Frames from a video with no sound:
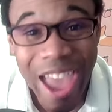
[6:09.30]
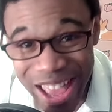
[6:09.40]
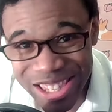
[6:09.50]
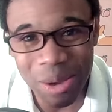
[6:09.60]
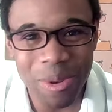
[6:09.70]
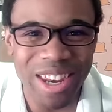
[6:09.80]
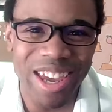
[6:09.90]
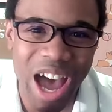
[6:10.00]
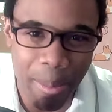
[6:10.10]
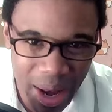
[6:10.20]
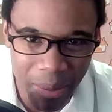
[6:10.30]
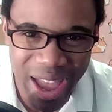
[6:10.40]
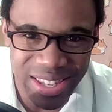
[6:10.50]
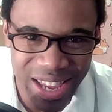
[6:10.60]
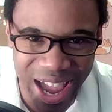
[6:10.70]
ends up getting caught by the
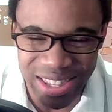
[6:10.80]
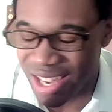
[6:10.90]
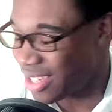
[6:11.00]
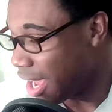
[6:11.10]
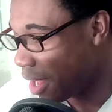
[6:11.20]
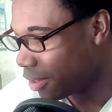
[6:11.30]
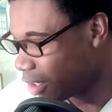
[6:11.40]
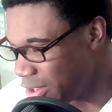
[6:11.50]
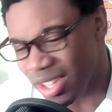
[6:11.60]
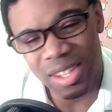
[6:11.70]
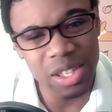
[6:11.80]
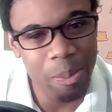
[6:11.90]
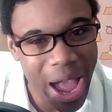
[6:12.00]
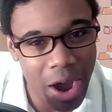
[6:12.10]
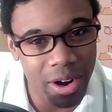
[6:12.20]
mad scientist, loses his
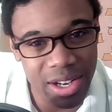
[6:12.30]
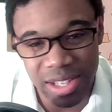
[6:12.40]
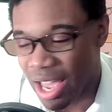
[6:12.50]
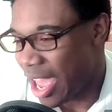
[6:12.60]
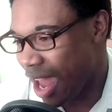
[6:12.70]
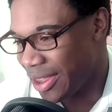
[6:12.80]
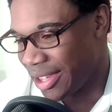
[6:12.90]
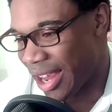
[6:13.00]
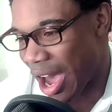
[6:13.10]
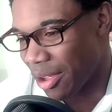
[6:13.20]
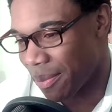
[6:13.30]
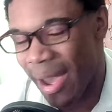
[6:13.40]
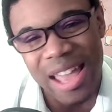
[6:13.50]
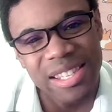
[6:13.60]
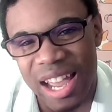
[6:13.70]
powers, and then now the
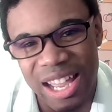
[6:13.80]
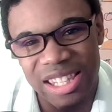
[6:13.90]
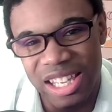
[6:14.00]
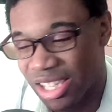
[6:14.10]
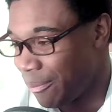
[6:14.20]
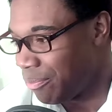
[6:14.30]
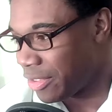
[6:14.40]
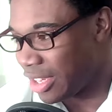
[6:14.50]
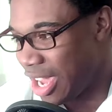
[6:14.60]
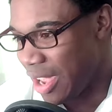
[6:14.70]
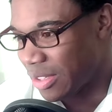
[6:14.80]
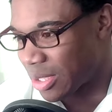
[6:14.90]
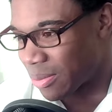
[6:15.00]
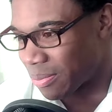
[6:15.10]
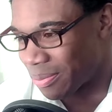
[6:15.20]
mad scientist gives